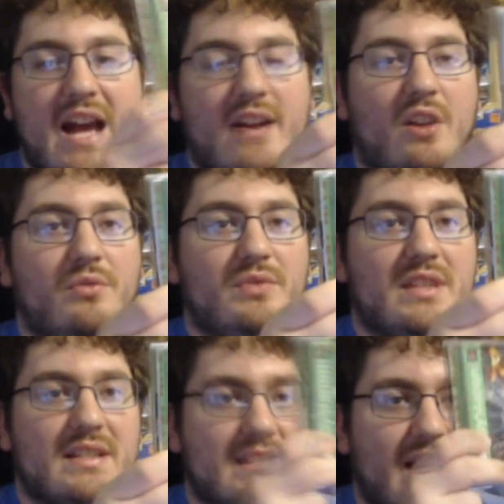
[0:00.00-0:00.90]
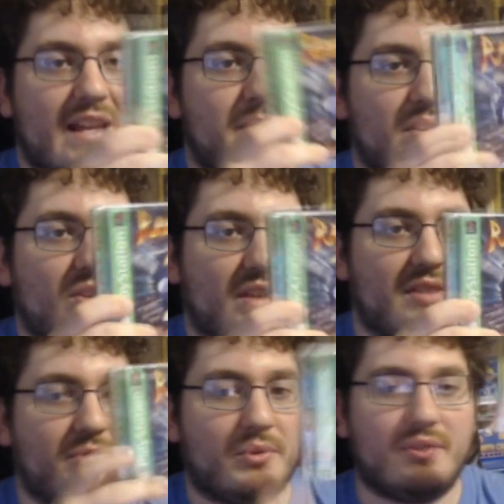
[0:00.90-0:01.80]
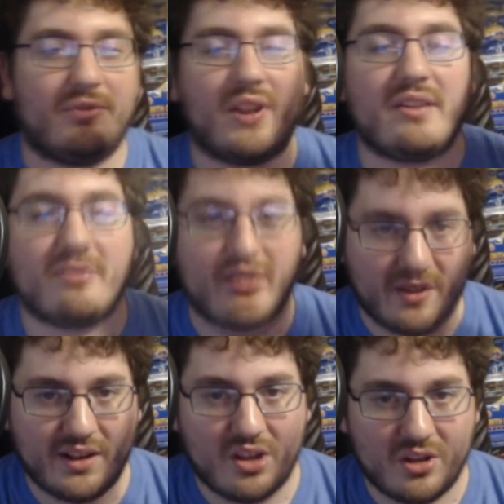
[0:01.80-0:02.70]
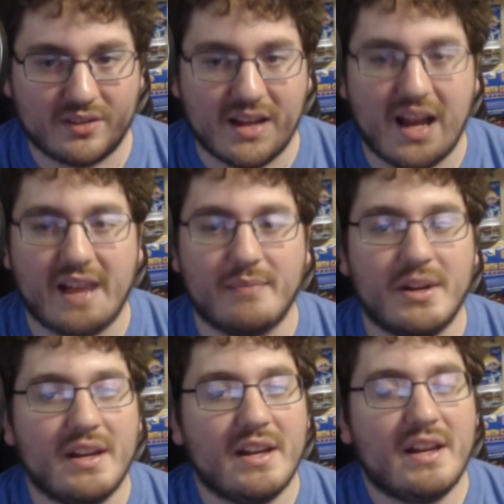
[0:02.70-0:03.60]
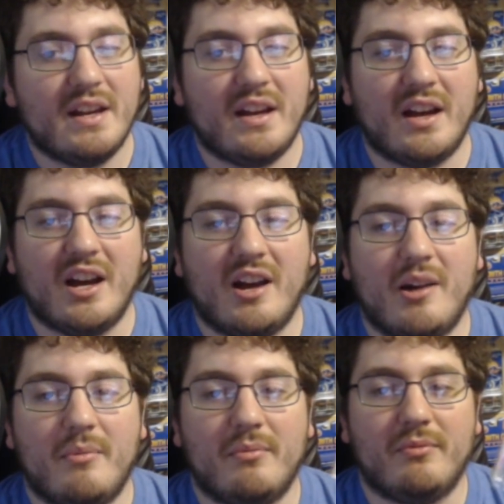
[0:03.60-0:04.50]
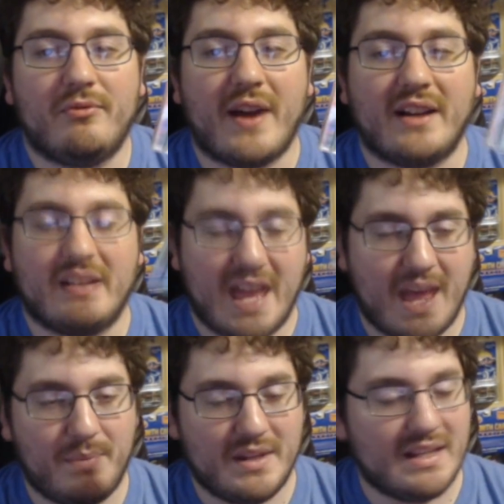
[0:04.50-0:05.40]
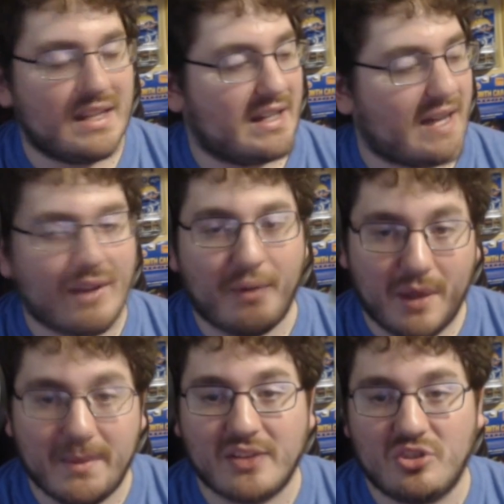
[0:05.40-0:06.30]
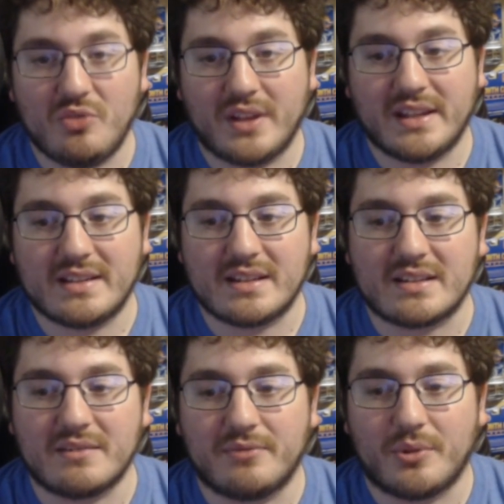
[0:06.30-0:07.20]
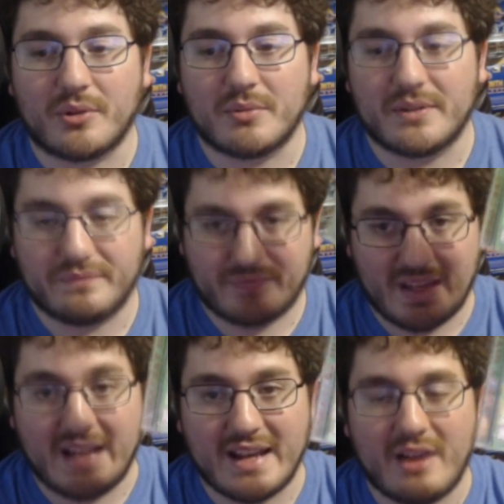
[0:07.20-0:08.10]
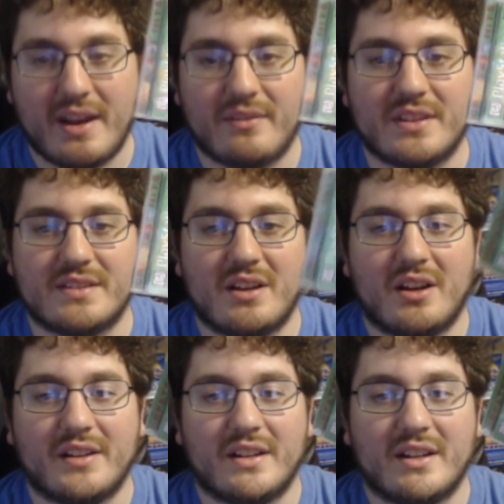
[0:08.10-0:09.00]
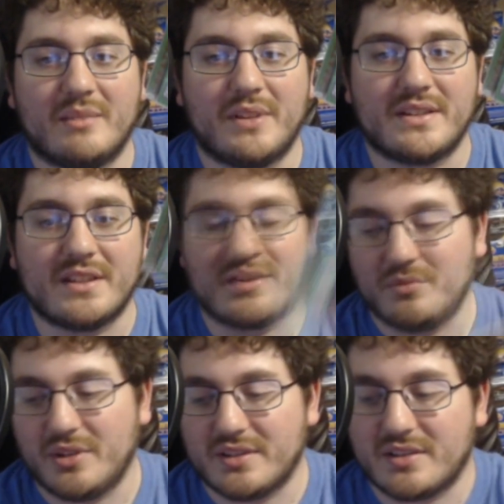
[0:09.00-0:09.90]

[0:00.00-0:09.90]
own this, and I had been looking for it for a very long time. Finally happy to get it. I've got Rayman 2 on the N64, but I now have this on PlayStation 1, so